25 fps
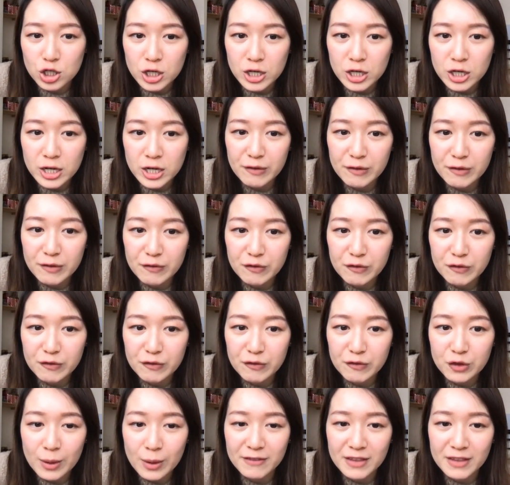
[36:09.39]
I'm not
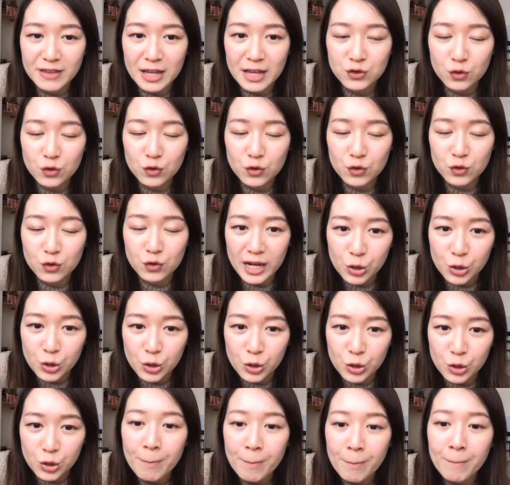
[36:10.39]
sure if you have that
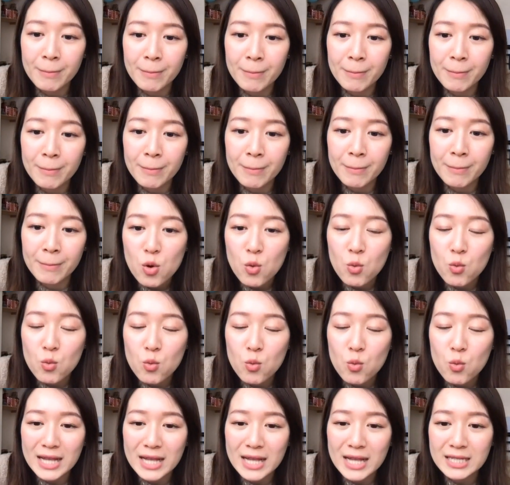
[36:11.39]
story, Anton,
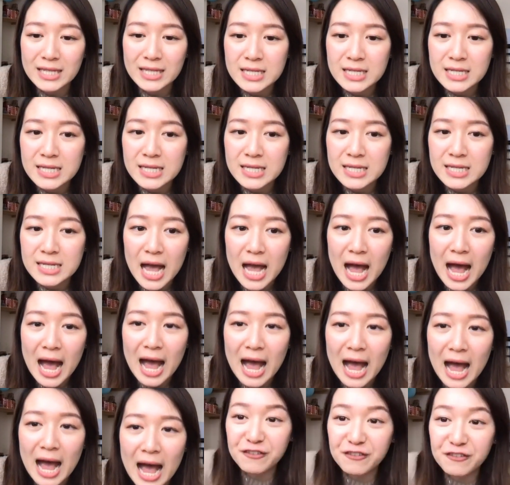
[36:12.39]
but
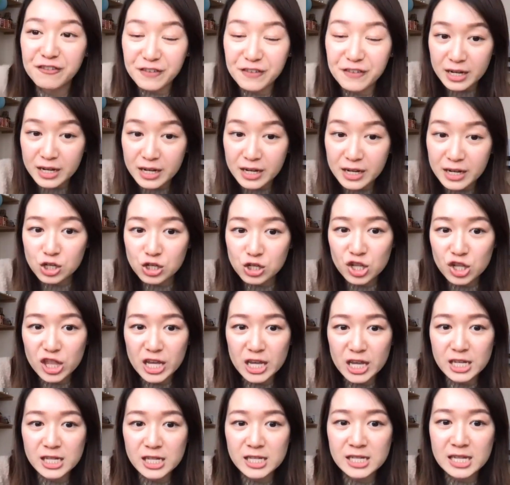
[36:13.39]
once I
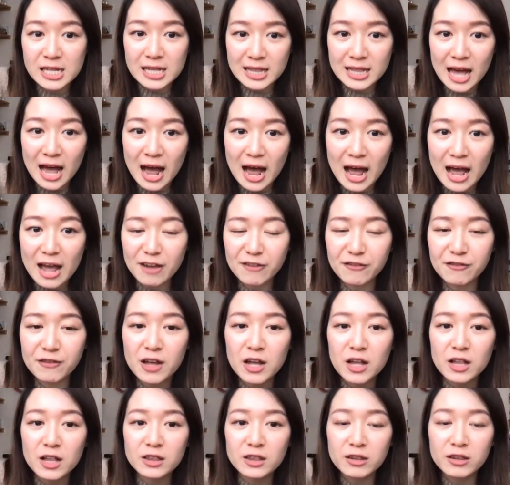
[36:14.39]
finish this
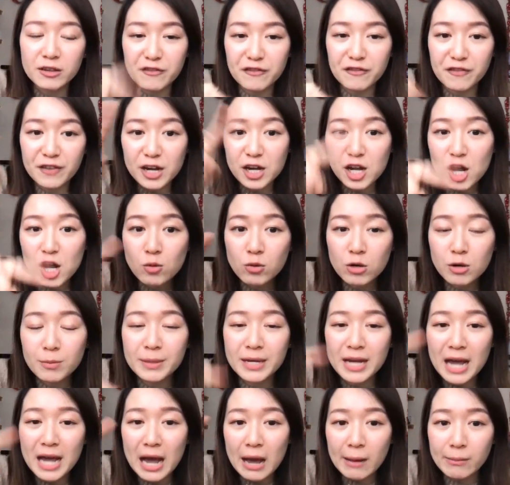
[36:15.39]
live, the video
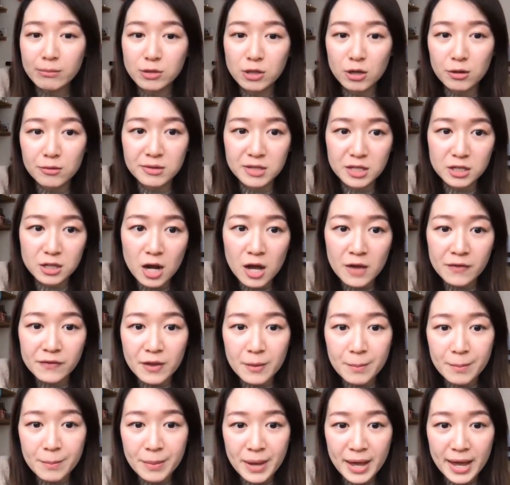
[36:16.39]
will be uploaded on
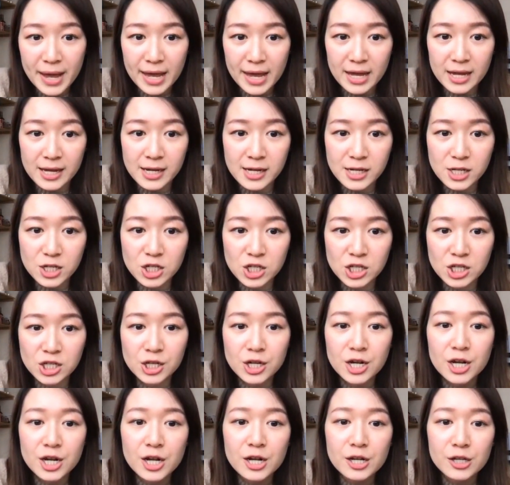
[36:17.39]
the page,
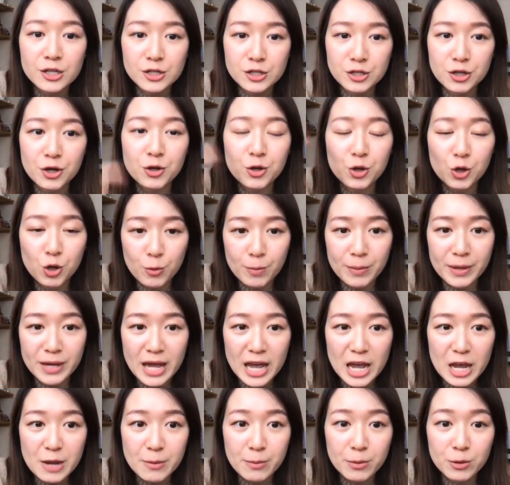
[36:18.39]
so you'll be
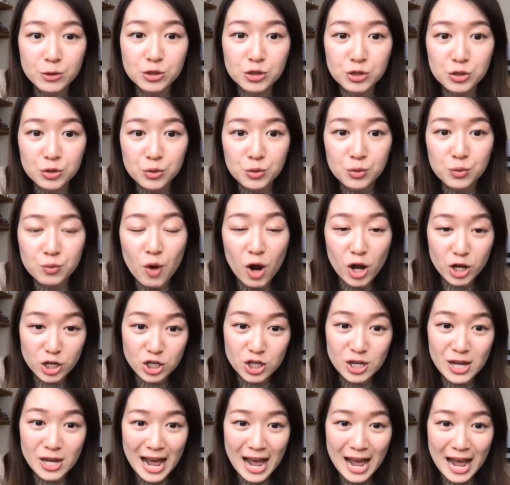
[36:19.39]
able to watch it
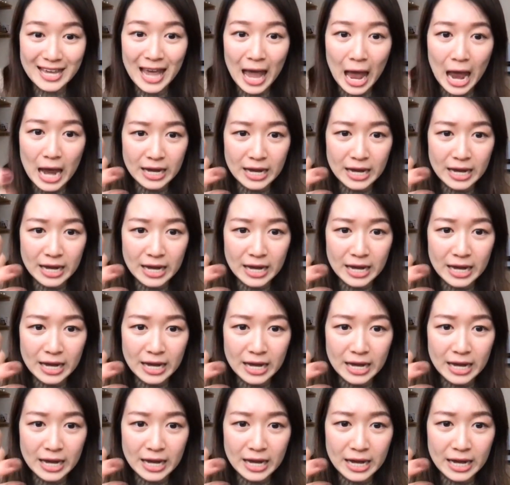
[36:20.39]
again in like
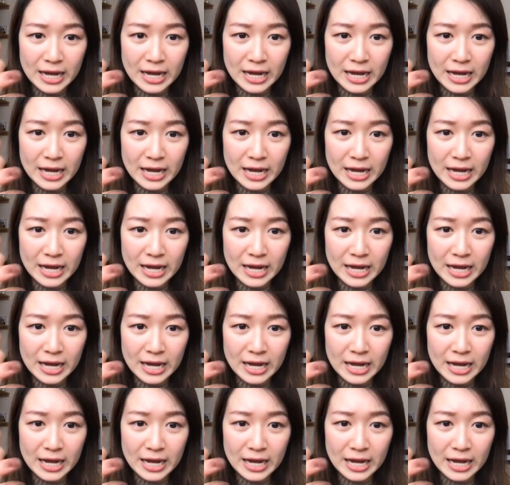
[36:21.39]
5